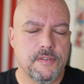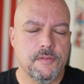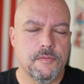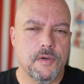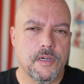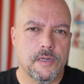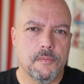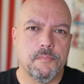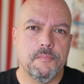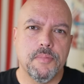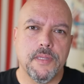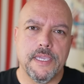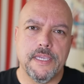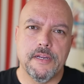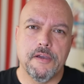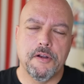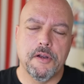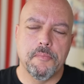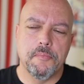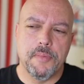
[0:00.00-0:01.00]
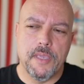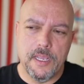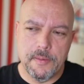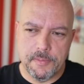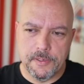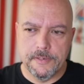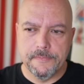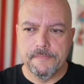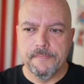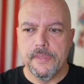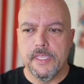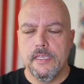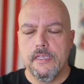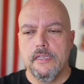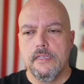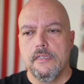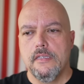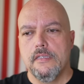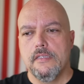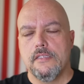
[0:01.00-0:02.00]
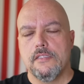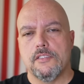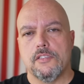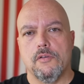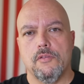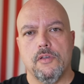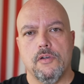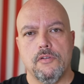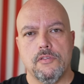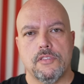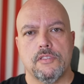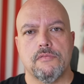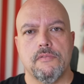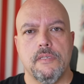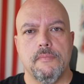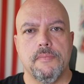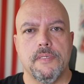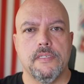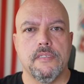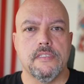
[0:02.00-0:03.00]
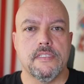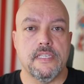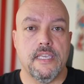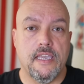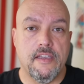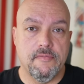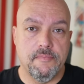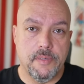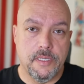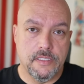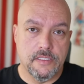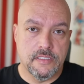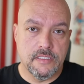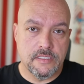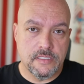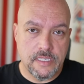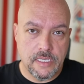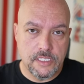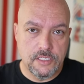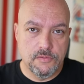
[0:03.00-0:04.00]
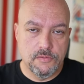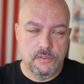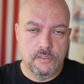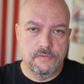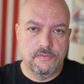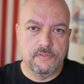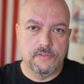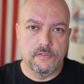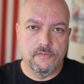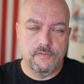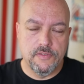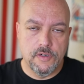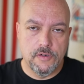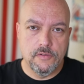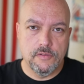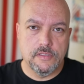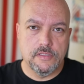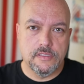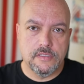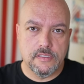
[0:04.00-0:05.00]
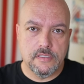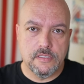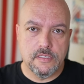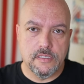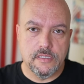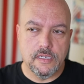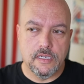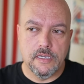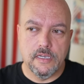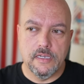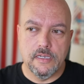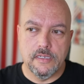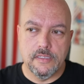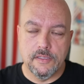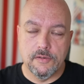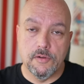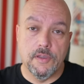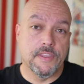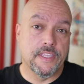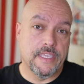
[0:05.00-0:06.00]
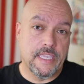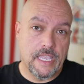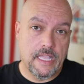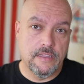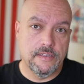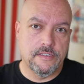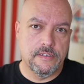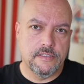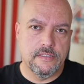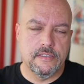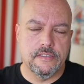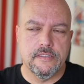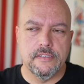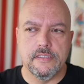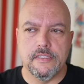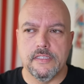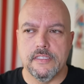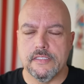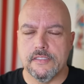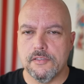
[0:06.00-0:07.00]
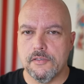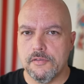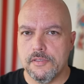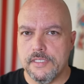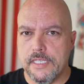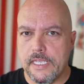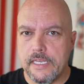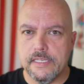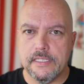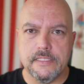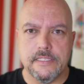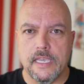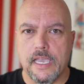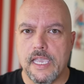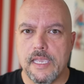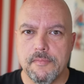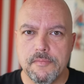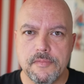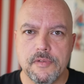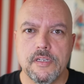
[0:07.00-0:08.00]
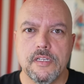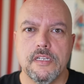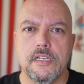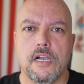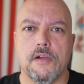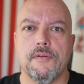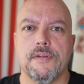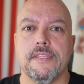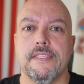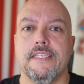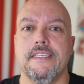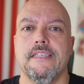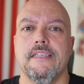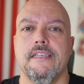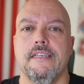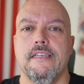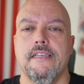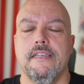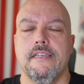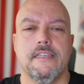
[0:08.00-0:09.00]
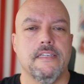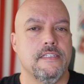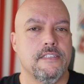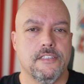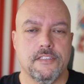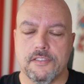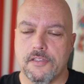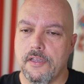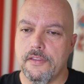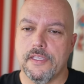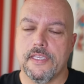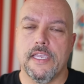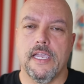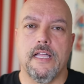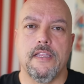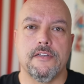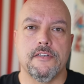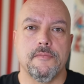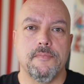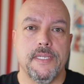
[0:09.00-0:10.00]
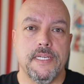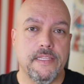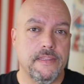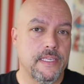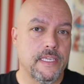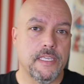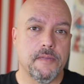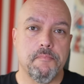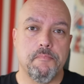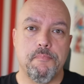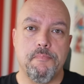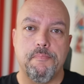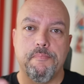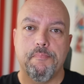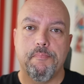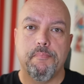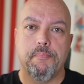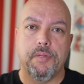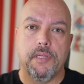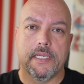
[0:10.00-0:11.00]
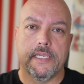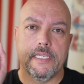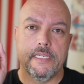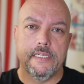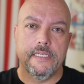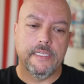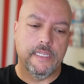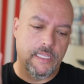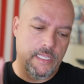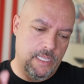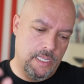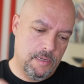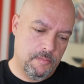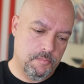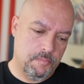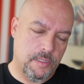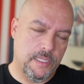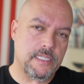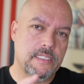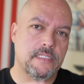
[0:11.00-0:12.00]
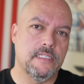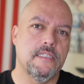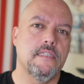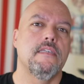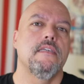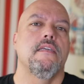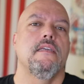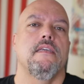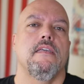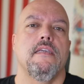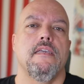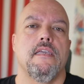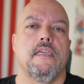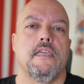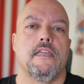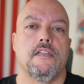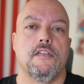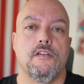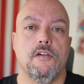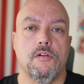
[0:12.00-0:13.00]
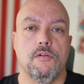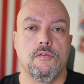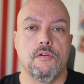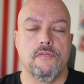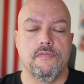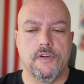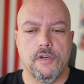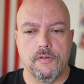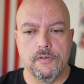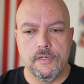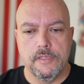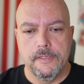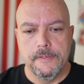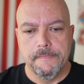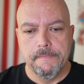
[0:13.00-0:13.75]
you want to play it out on paper so those three bills have been scheduled for votes uh, they're on the calendar there's no date and time currently it's just on the calendar meaning they can pluck it and place it and go to a vote